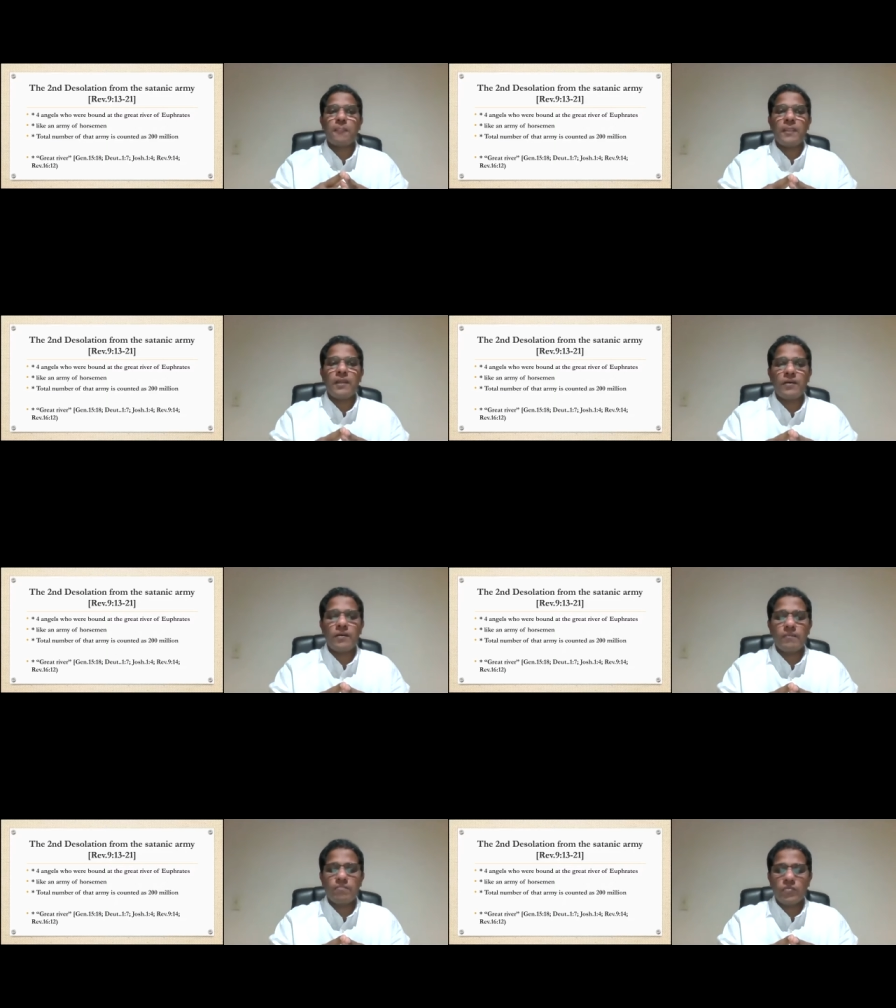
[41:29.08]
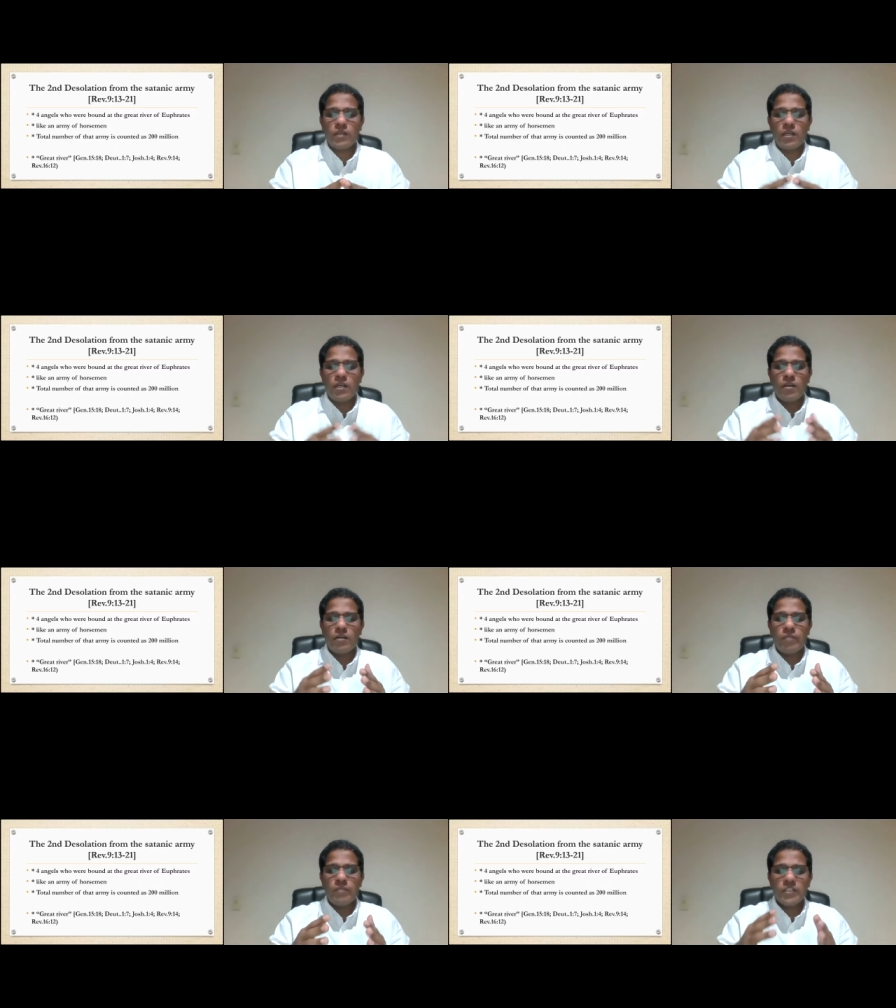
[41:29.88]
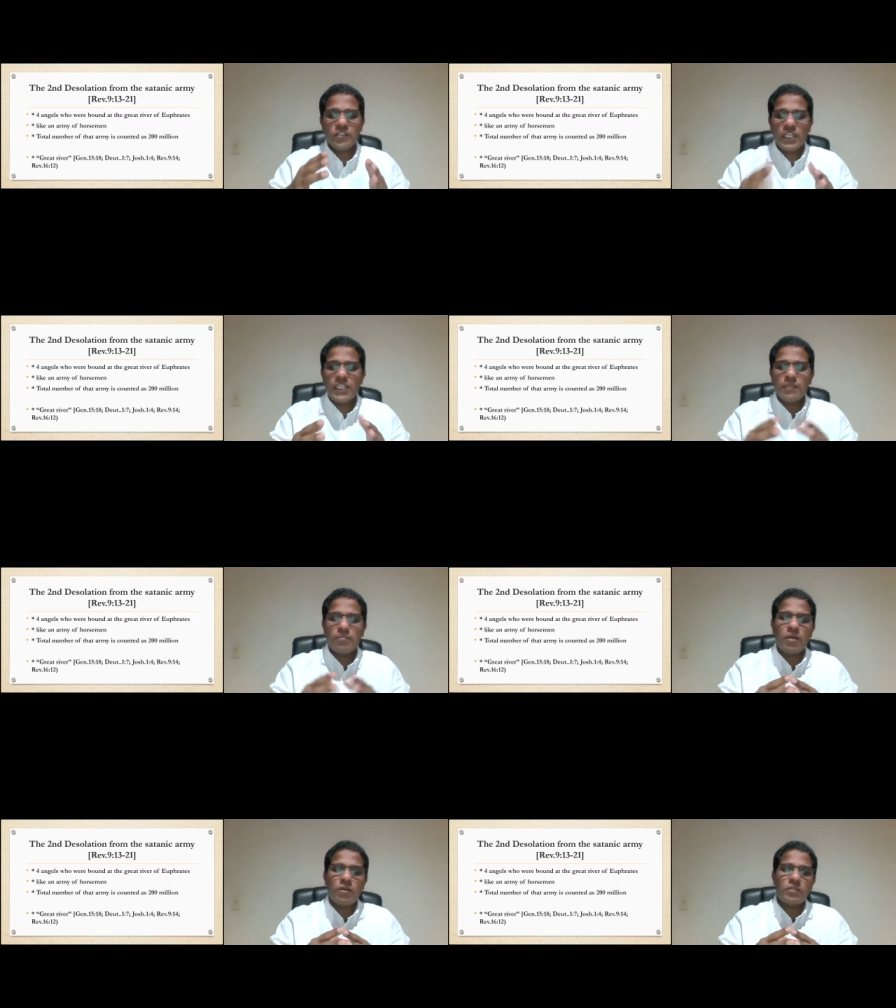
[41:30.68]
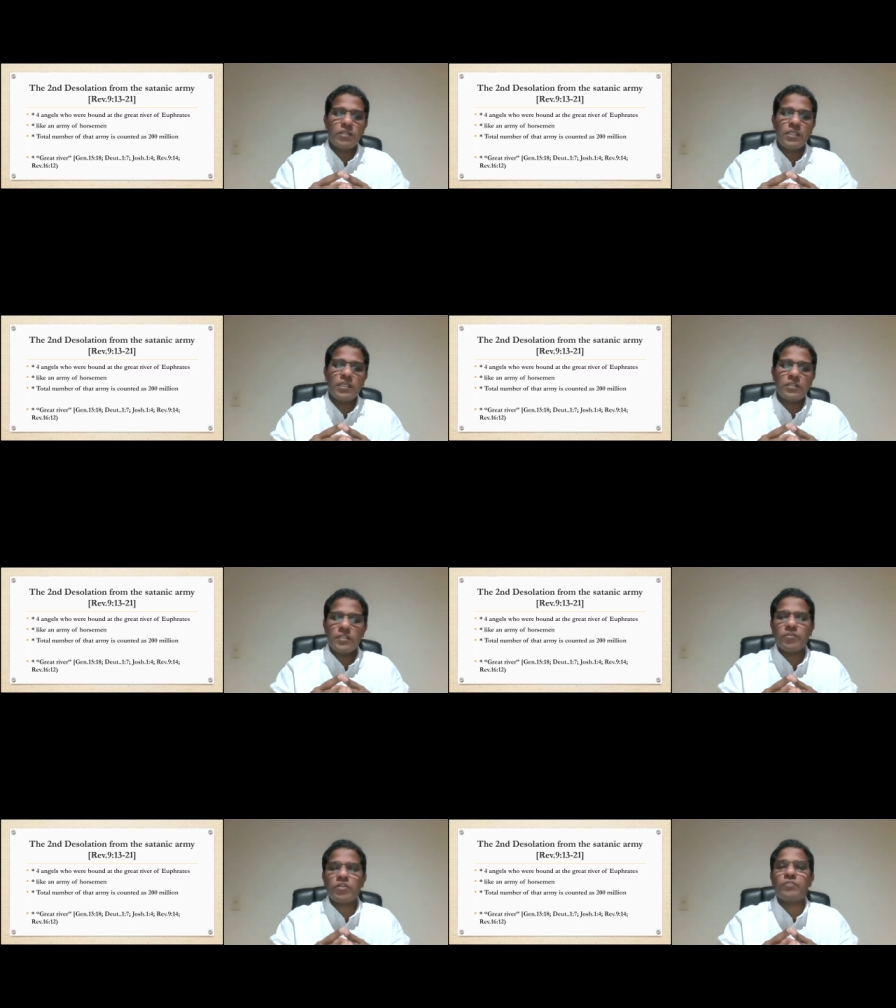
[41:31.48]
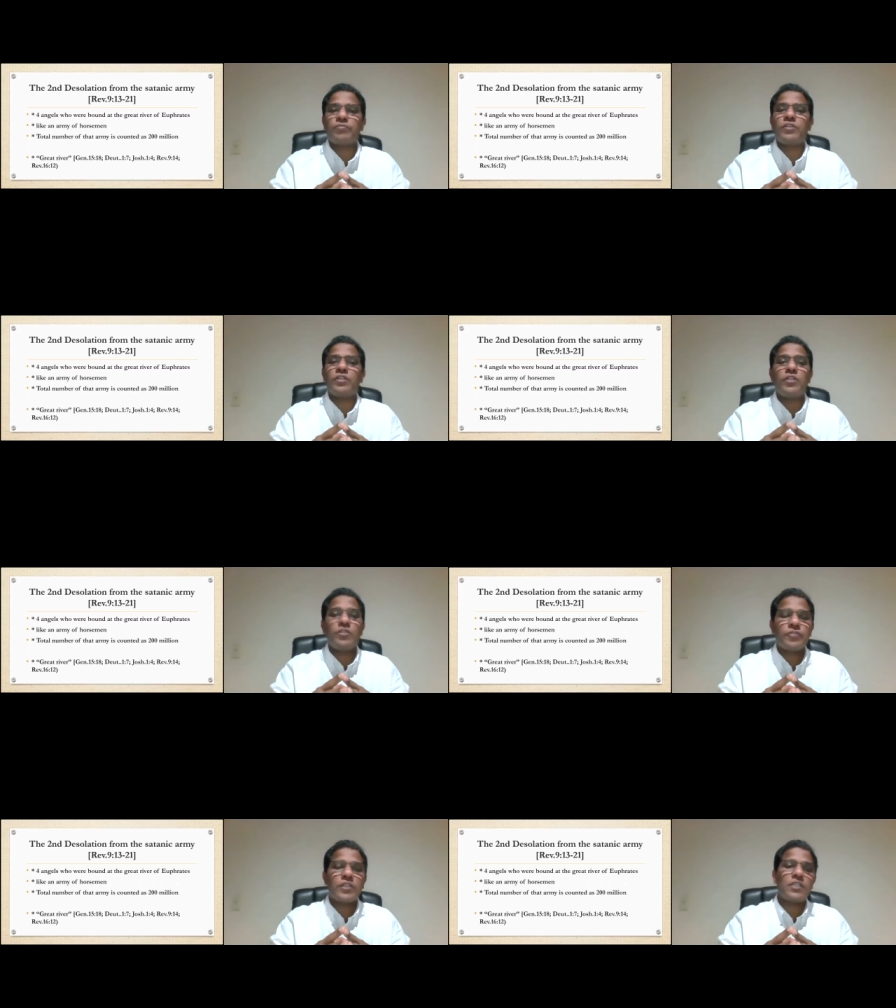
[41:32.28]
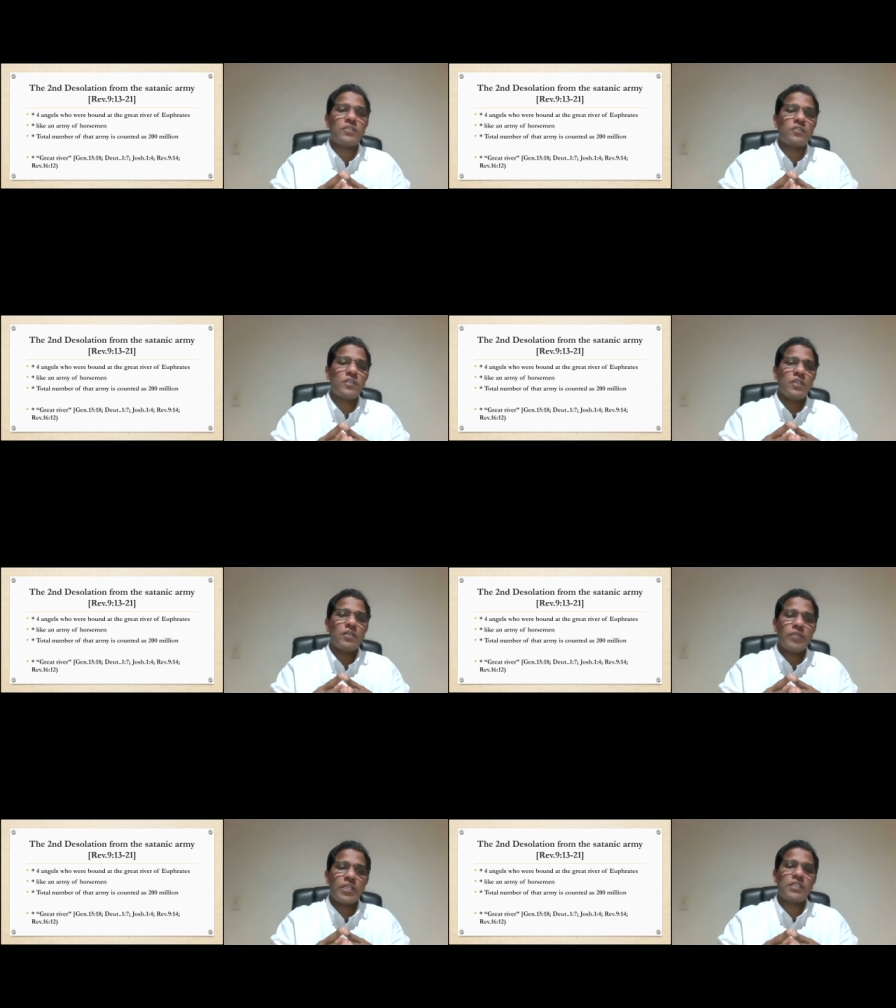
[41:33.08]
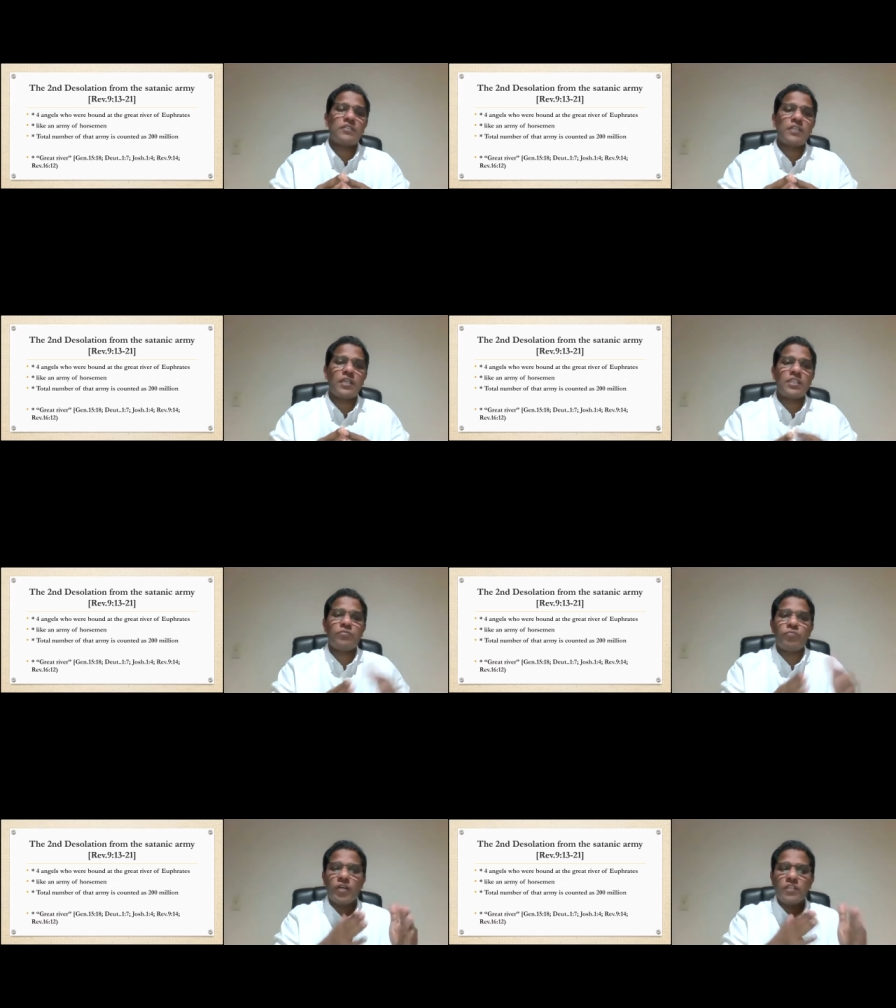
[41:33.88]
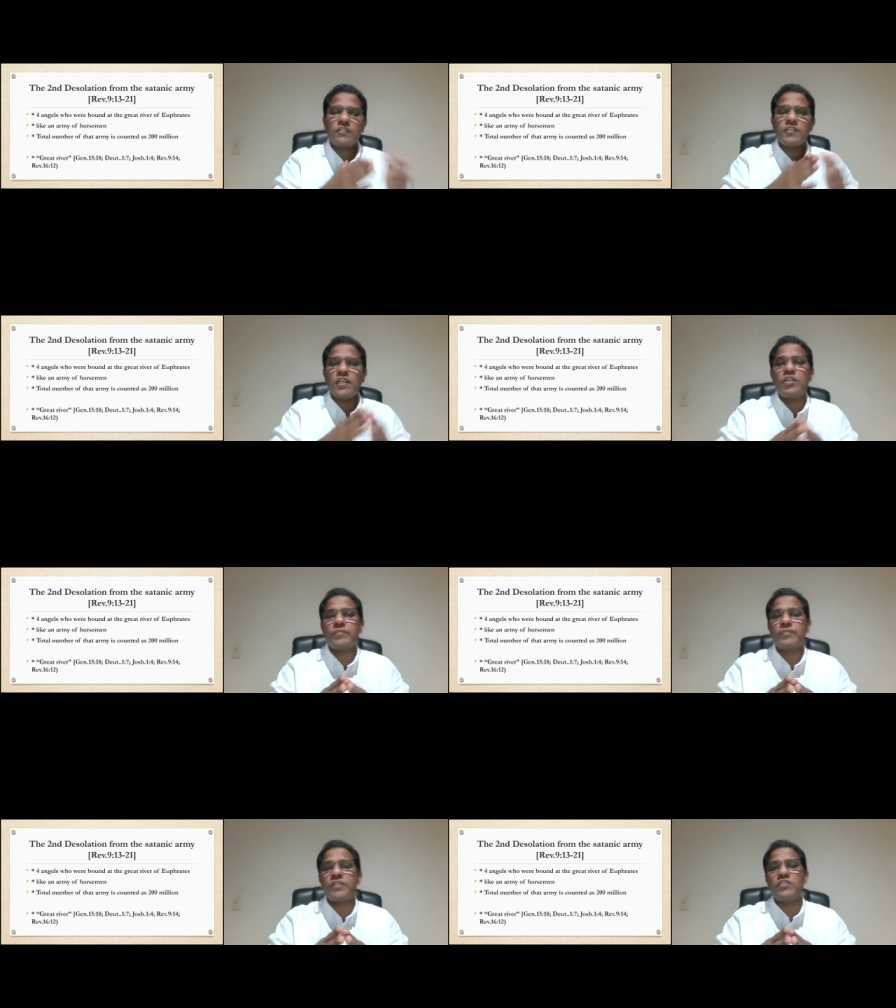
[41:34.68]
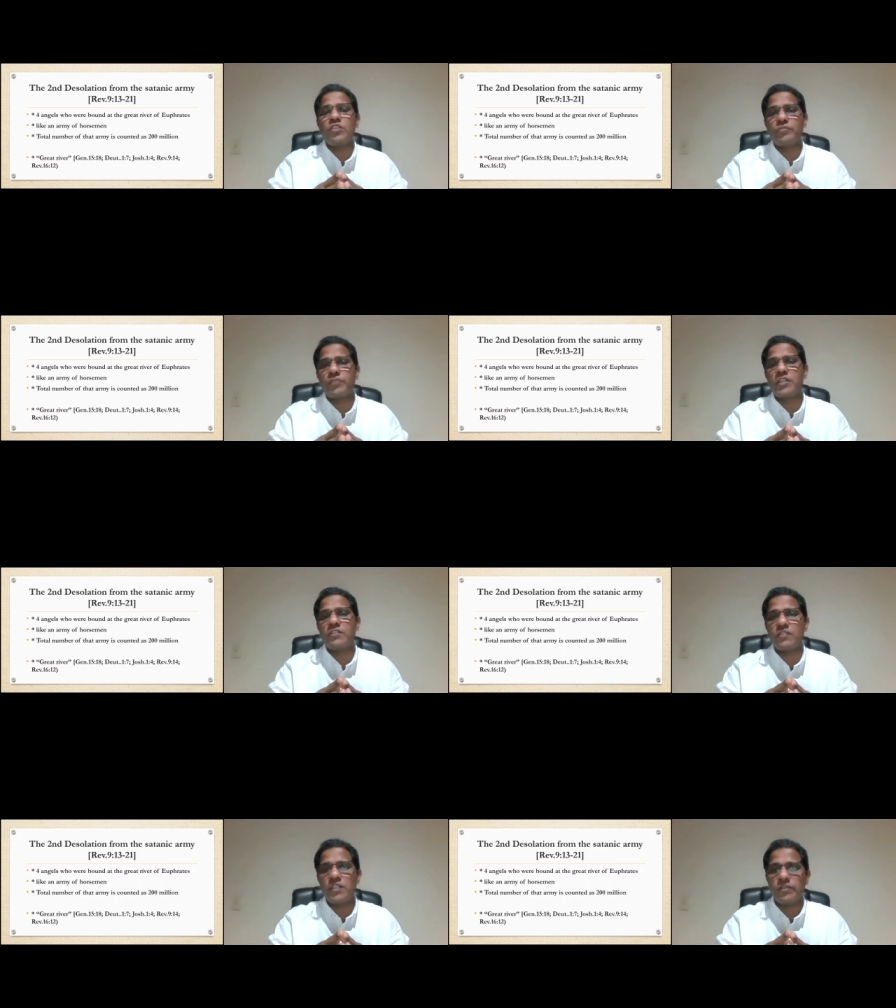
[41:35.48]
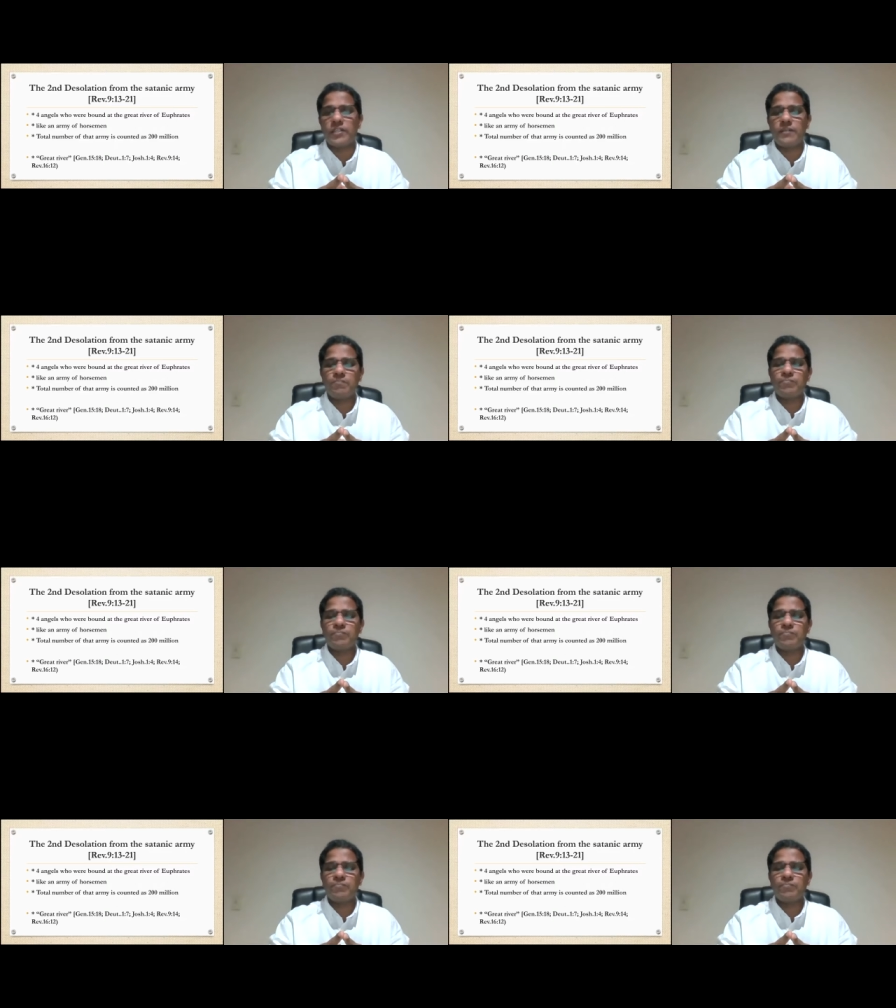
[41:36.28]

You know, uh, when we study about the river of Euphrates, we understand in one side of this Euphrates river,